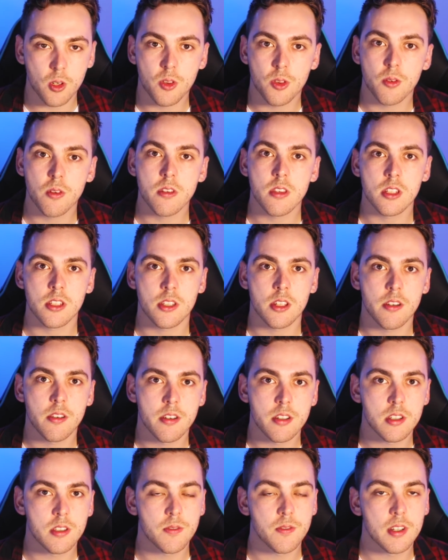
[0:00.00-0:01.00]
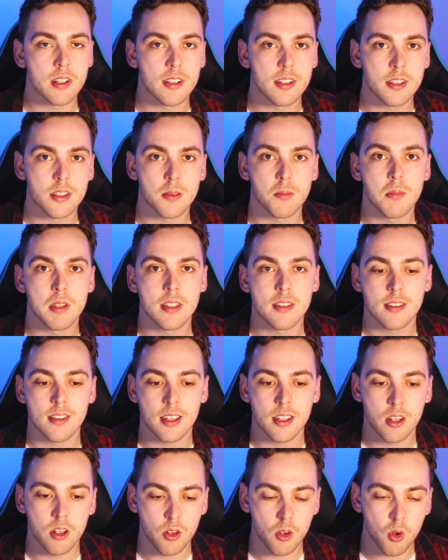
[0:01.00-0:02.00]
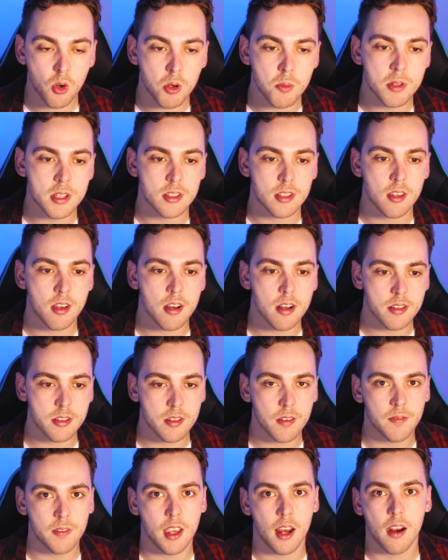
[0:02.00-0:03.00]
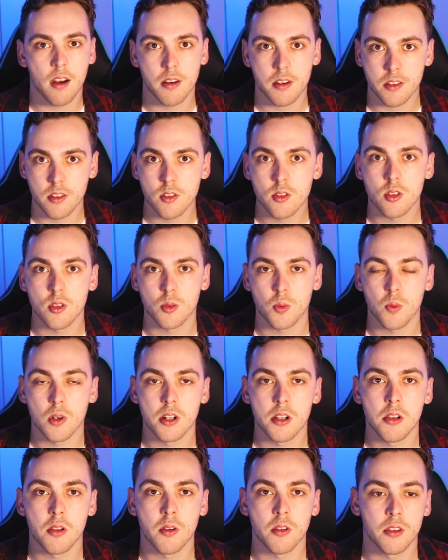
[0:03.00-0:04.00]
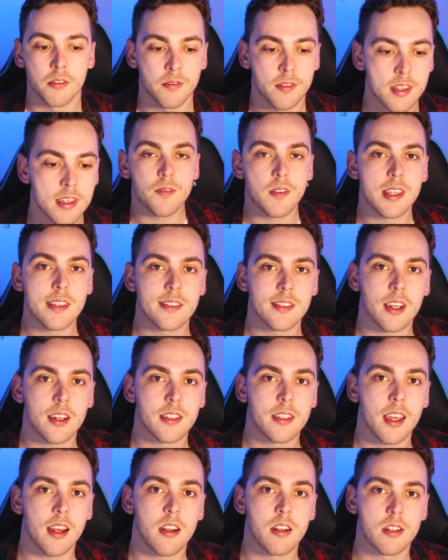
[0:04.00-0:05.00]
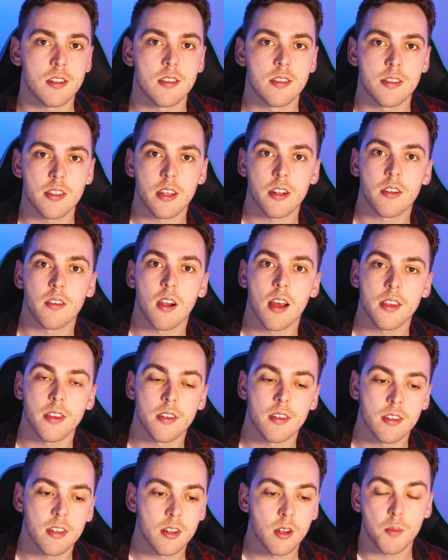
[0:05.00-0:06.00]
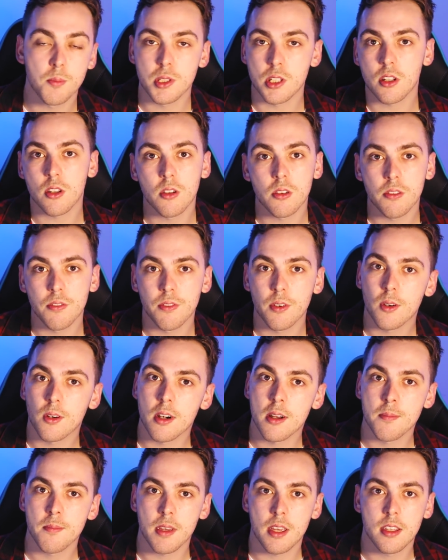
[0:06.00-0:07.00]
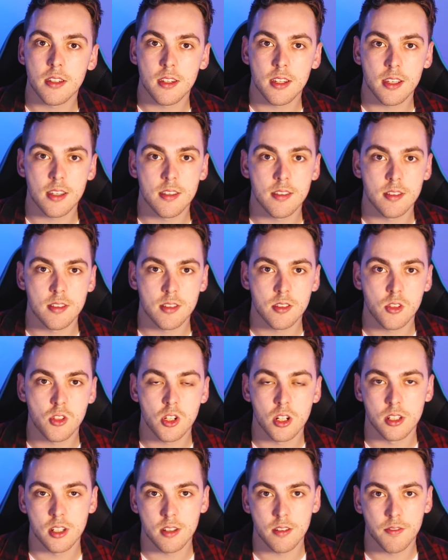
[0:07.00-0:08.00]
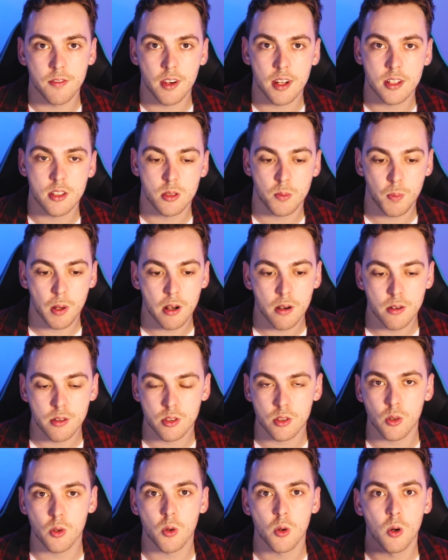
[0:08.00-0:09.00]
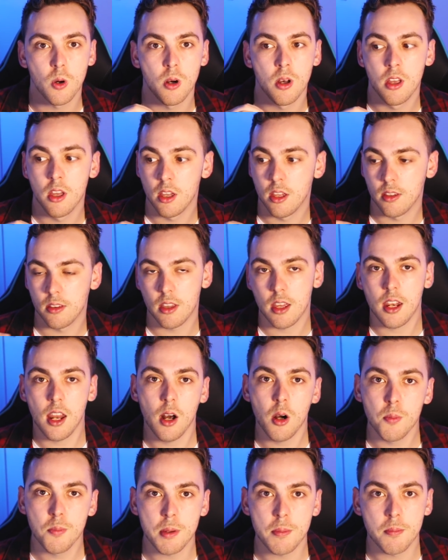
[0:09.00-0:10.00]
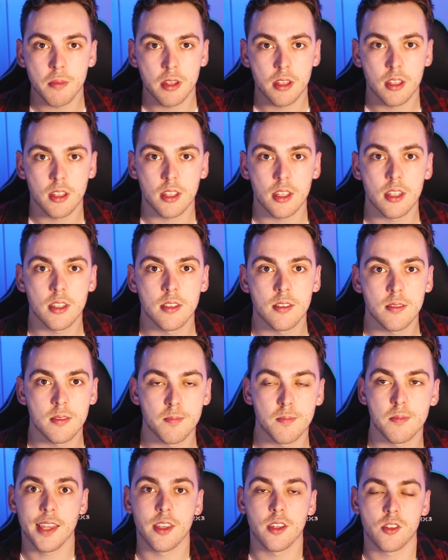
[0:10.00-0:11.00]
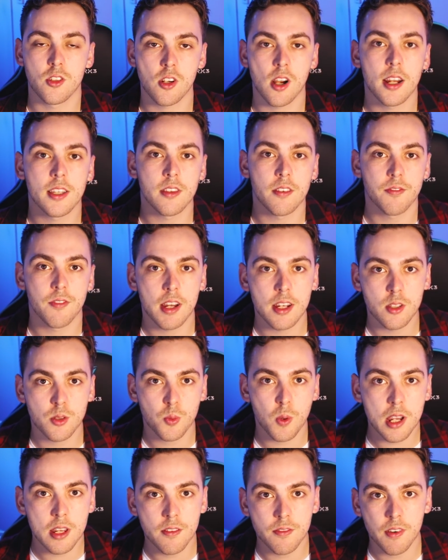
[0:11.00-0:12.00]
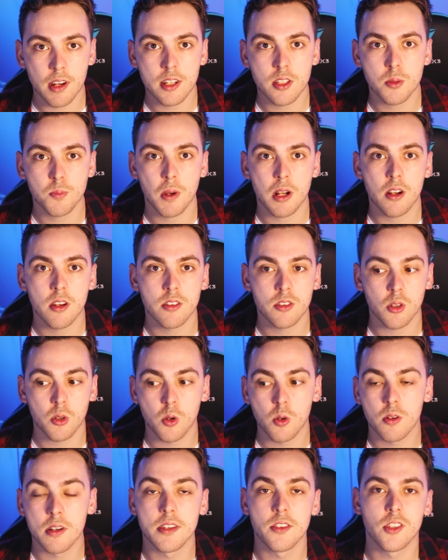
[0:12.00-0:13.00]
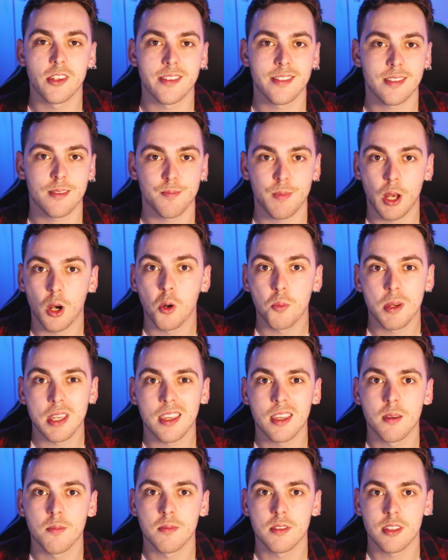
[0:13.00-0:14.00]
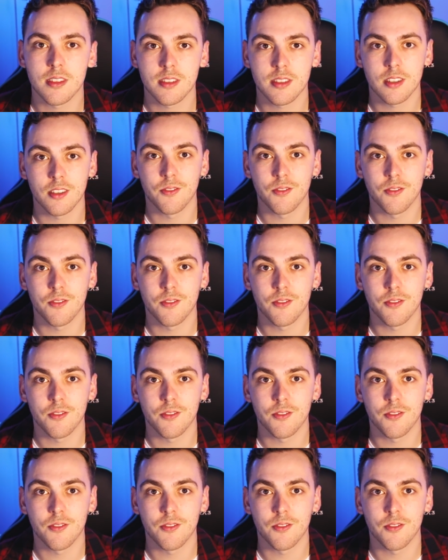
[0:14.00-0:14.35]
So through the series, Felix meets an enormous cast of characters as well, all of these side characters that are either an obstacle for him and his journey to find his parents, or that help him in either trying to find his way to find his parents or in just helping him to